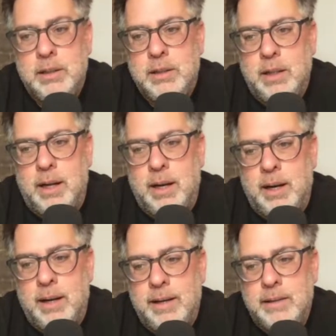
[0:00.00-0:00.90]

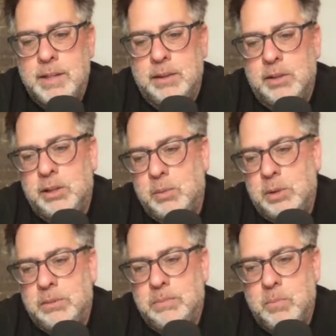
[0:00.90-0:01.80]
and said, look,
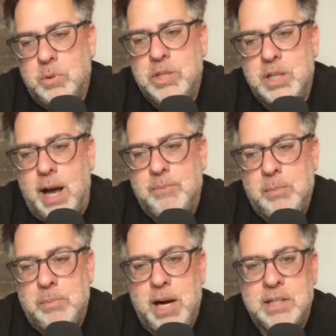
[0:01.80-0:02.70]
we'll stop the
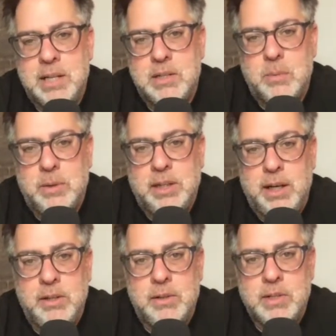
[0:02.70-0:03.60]
process with the
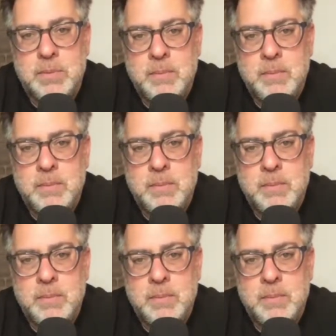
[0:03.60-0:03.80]
others.